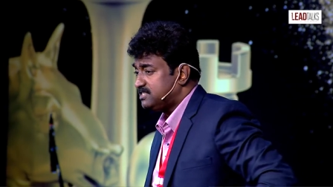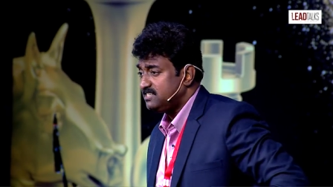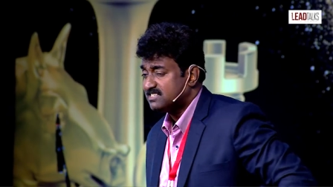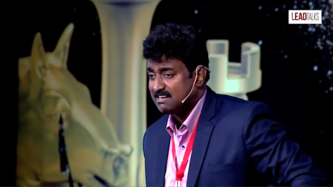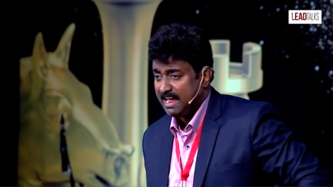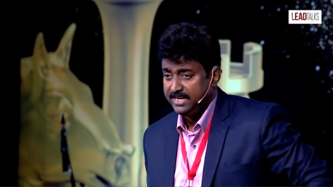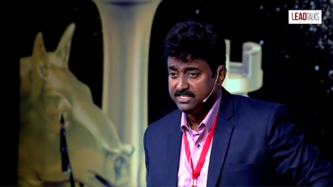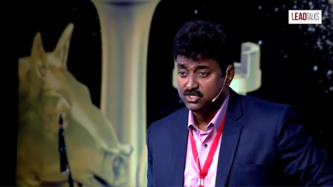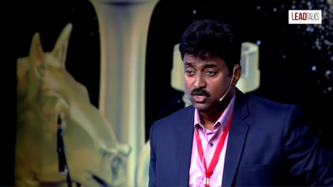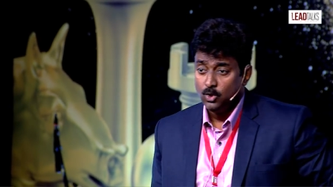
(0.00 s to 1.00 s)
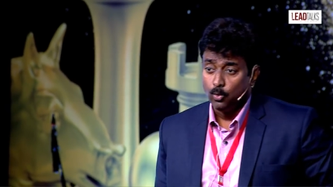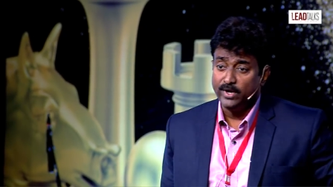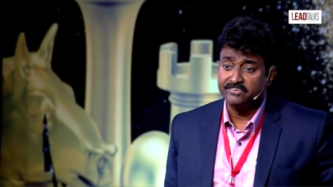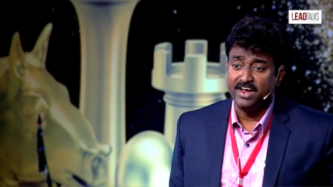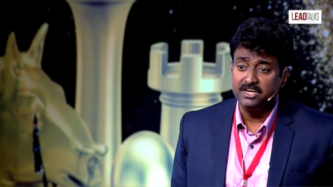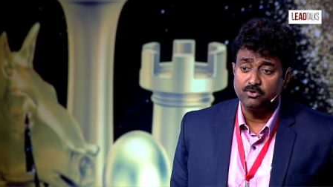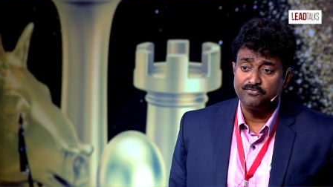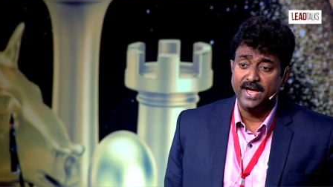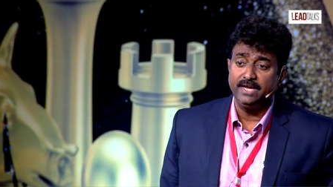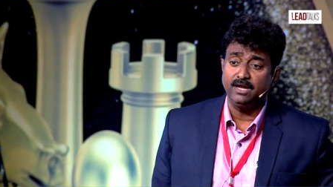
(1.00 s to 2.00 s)
these clients, who were trying to
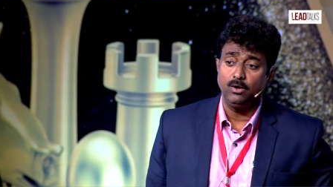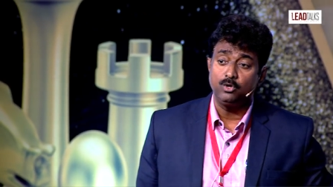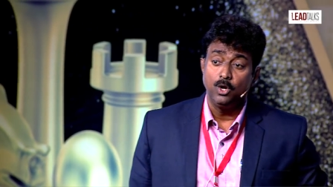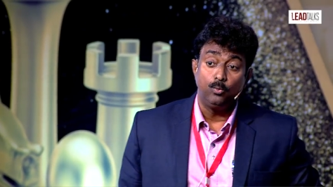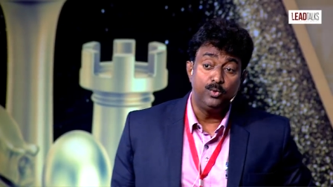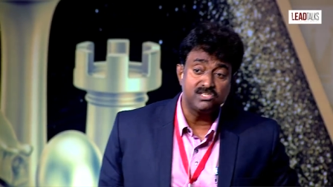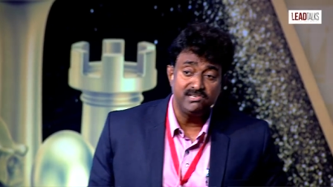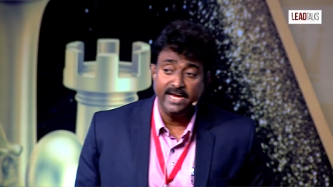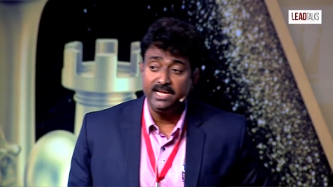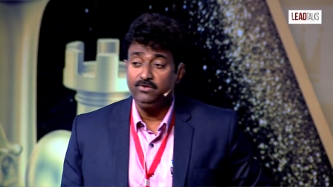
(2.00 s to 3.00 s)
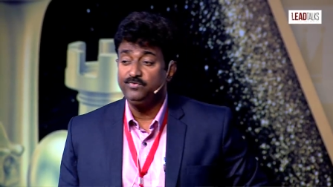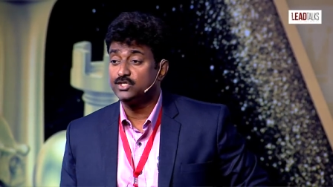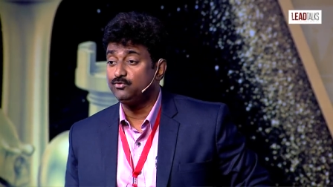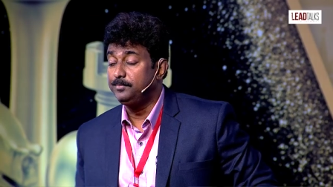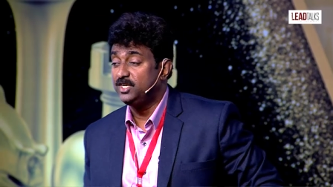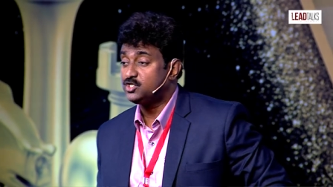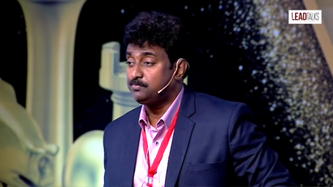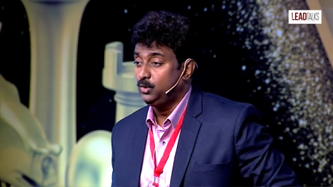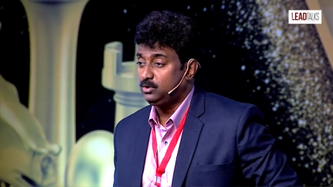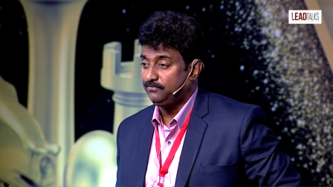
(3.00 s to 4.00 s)
find out which lady, which woman is
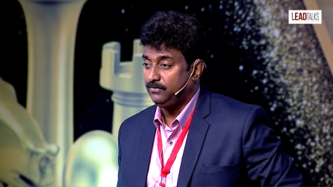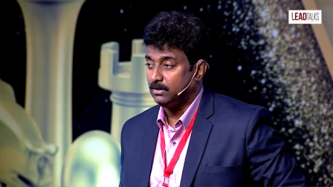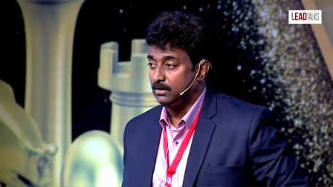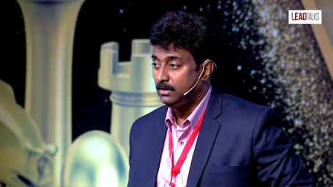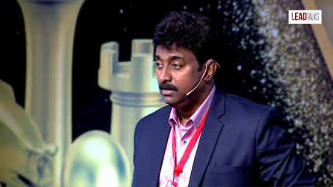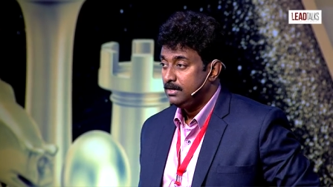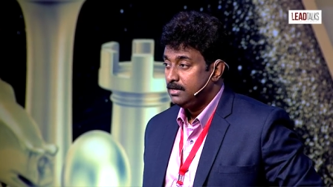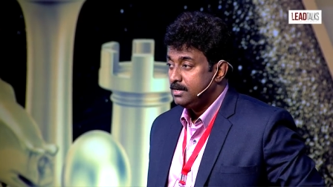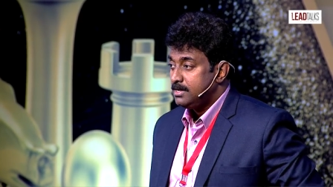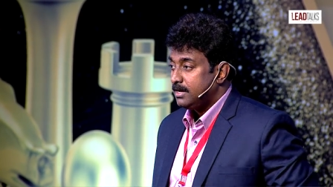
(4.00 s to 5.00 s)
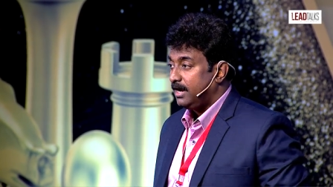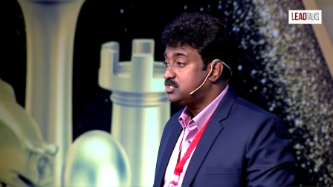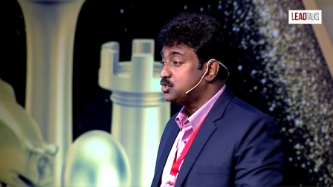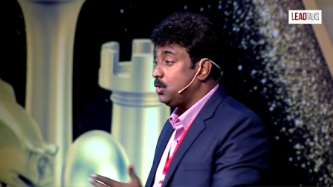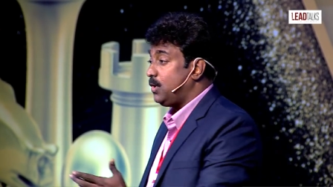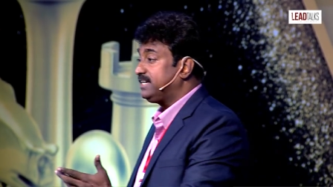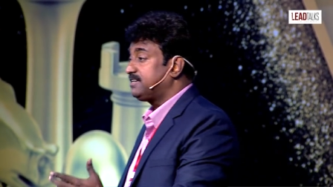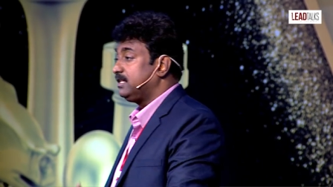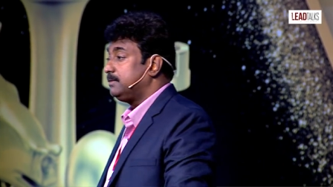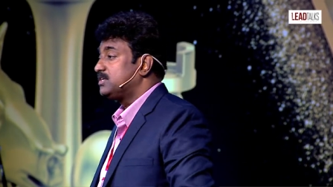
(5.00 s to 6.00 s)
beautiful. I used to go and
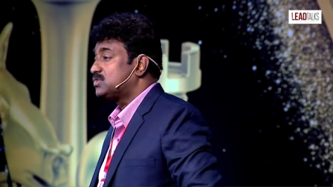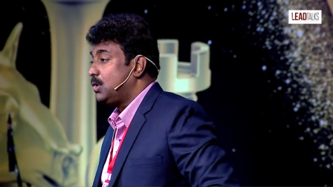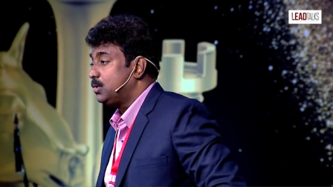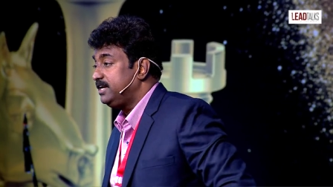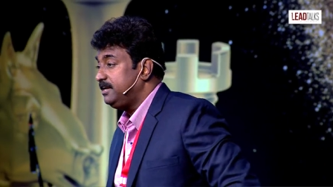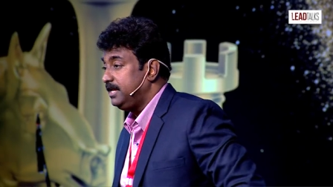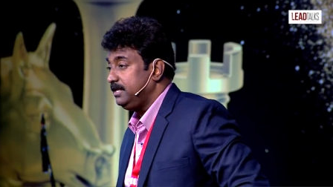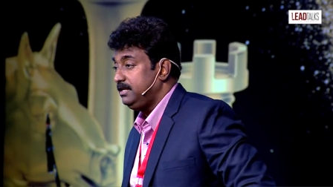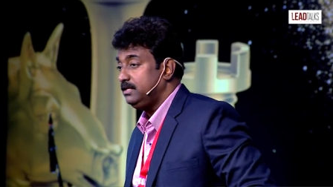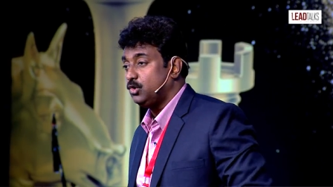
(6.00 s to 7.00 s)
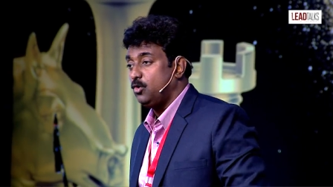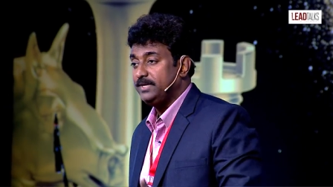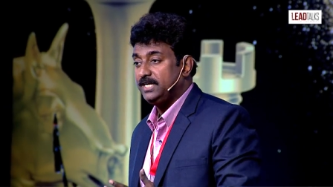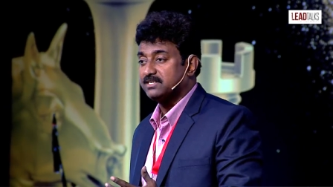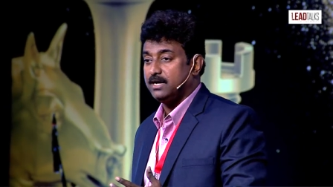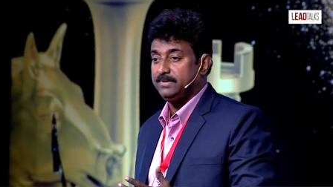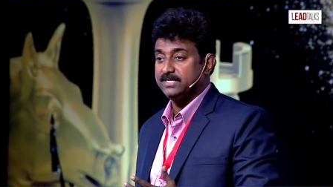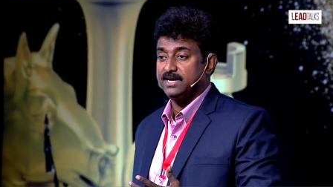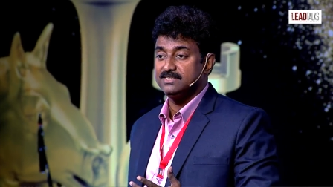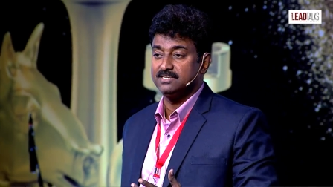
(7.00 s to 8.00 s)
tell them a slogan in Hindi, 2 minute ka
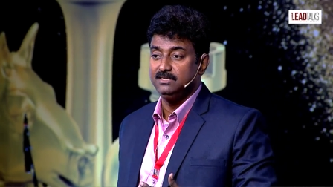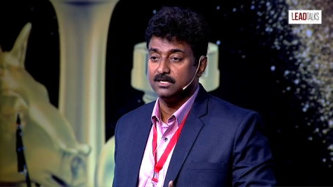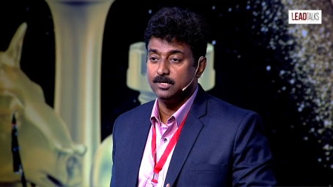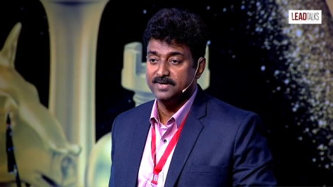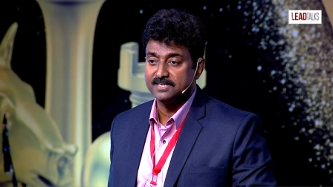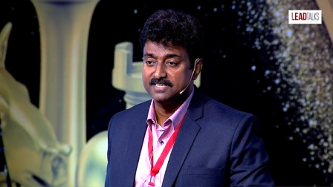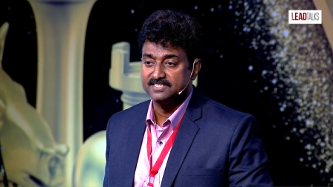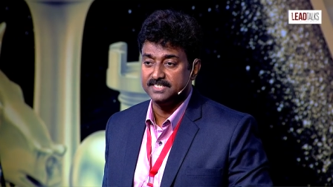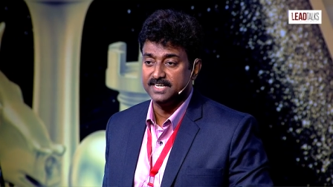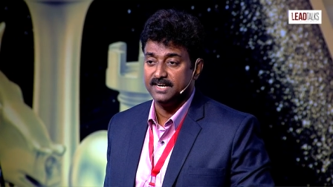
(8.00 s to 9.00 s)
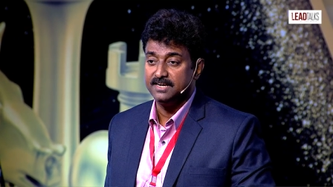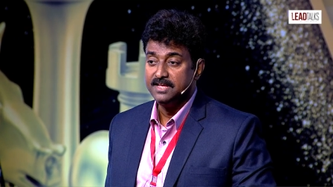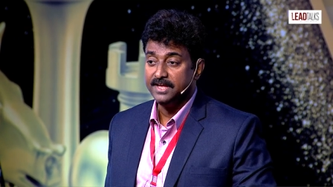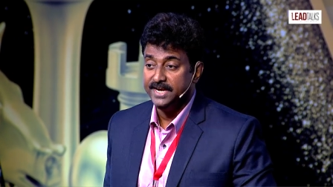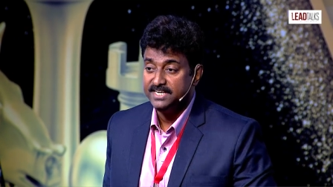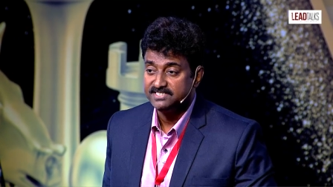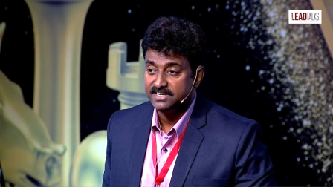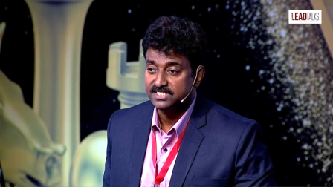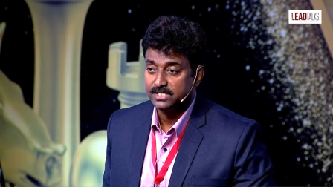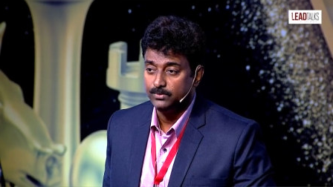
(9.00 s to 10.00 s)
maja, zindagi bar ka saja, 8 se
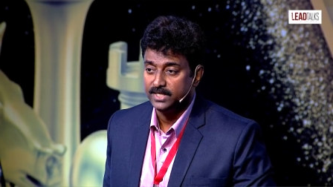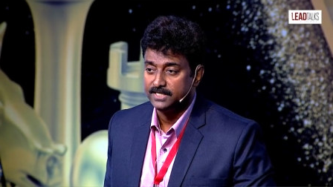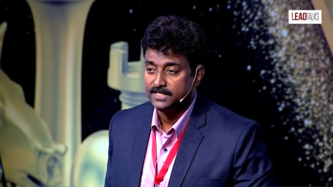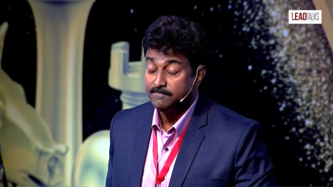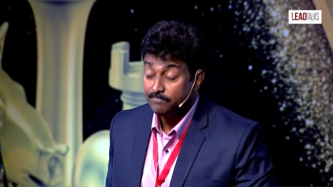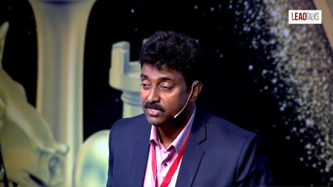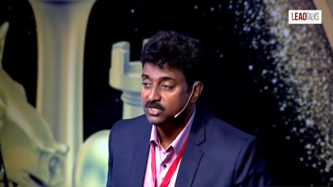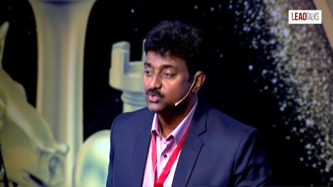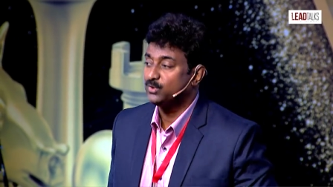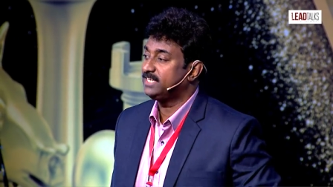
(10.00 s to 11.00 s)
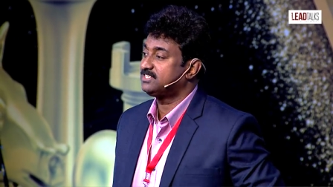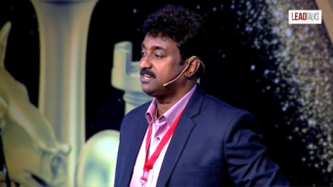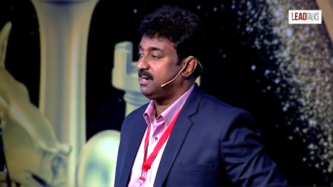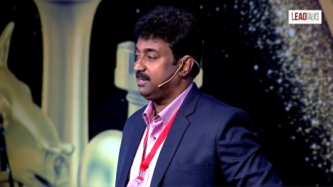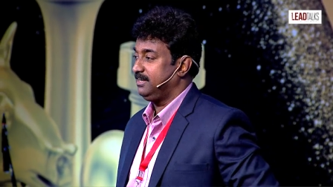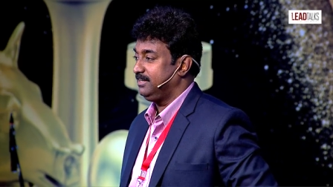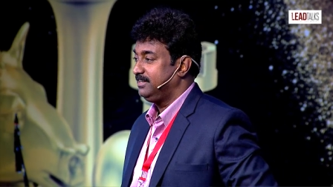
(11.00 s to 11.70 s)
iski waja. They used to get startled.